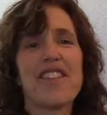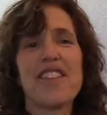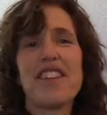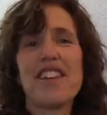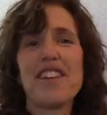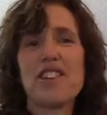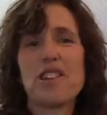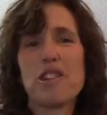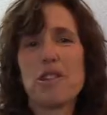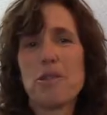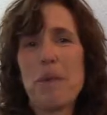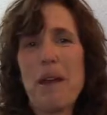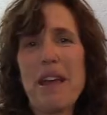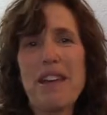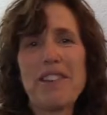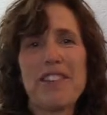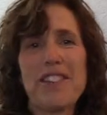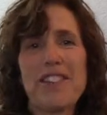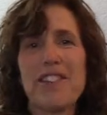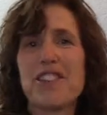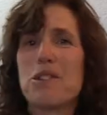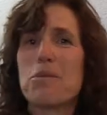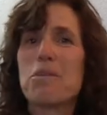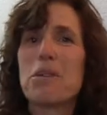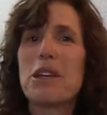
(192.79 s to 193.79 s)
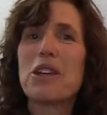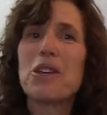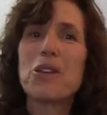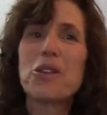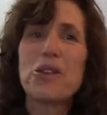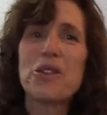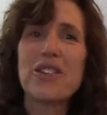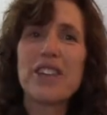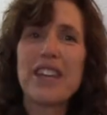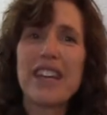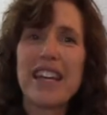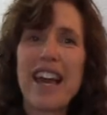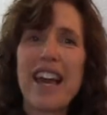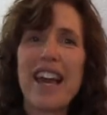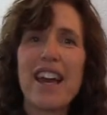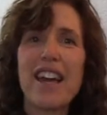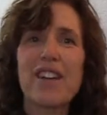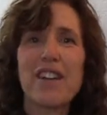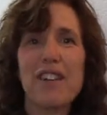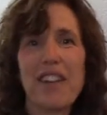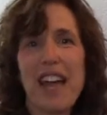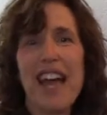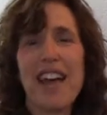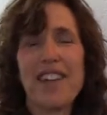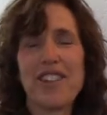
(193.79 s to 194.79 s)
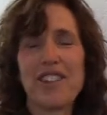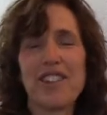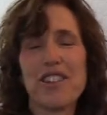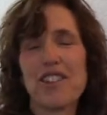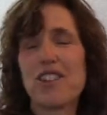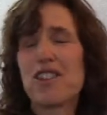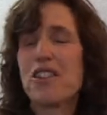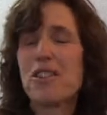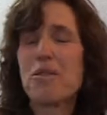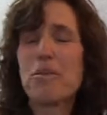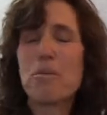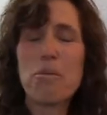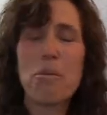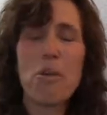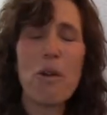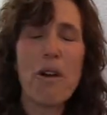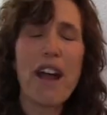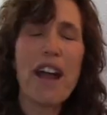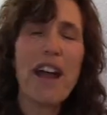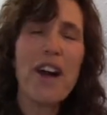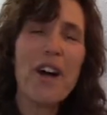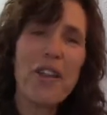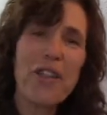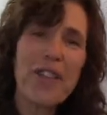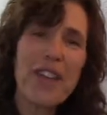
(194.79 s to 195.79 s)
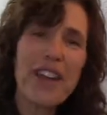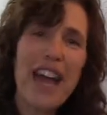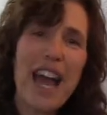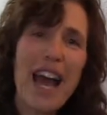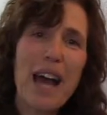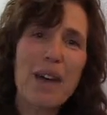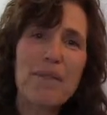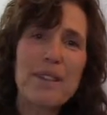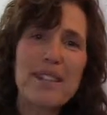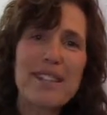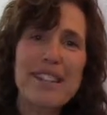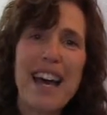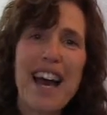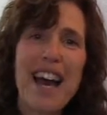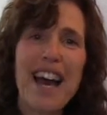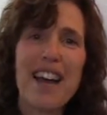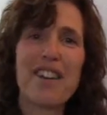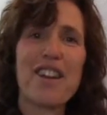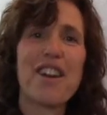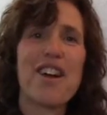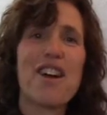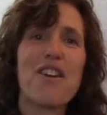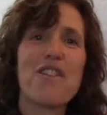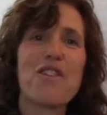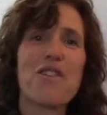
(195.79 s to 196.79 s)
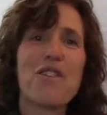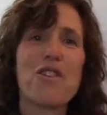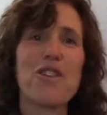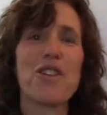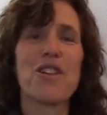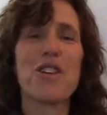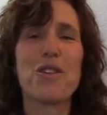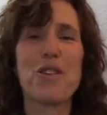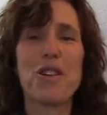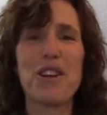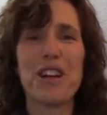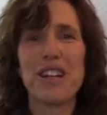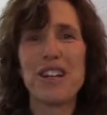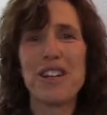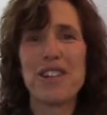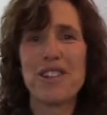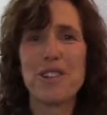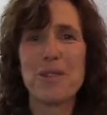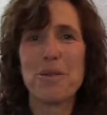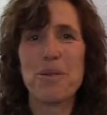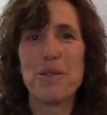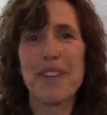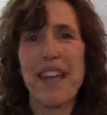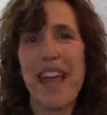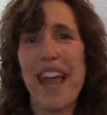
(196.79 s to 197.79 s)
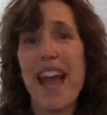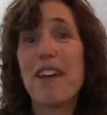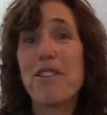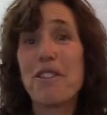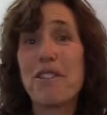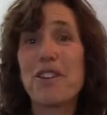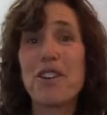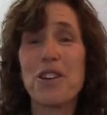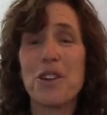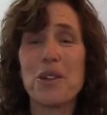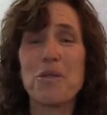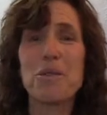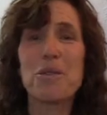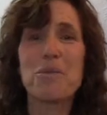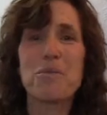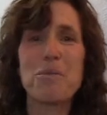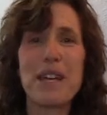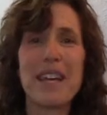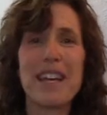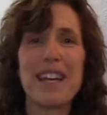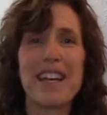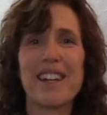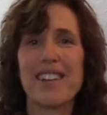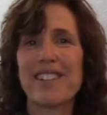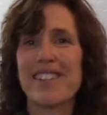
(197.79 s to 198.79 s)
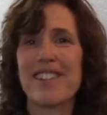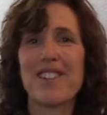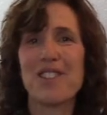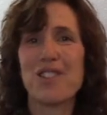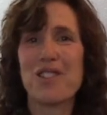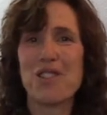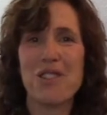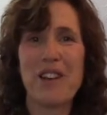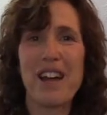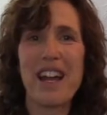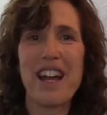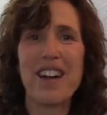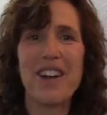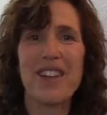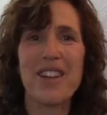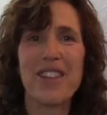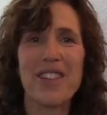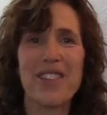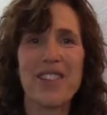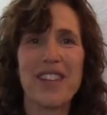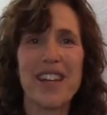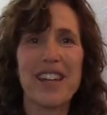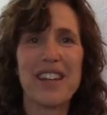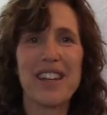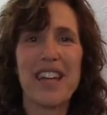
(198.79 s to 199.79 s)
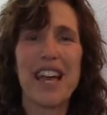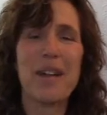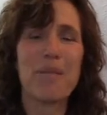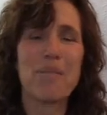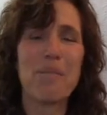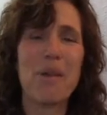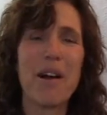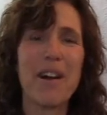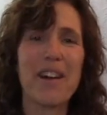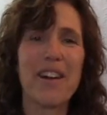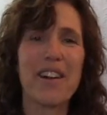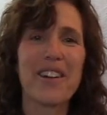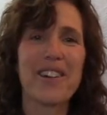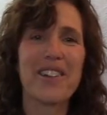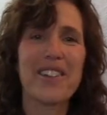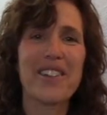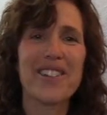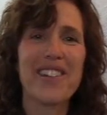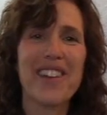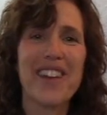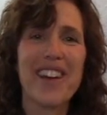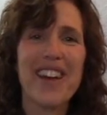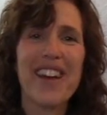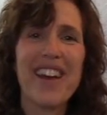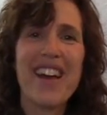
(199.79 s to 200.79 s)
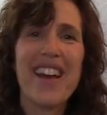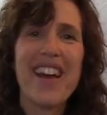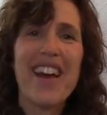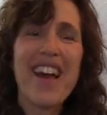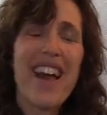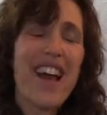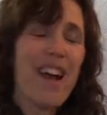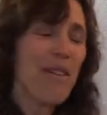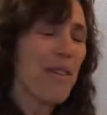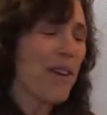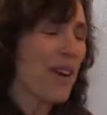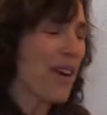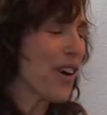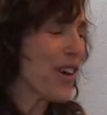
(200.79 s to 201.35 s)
these spaces to be used again as more healthy habitat for the organisms and for human beings as trails and parks. We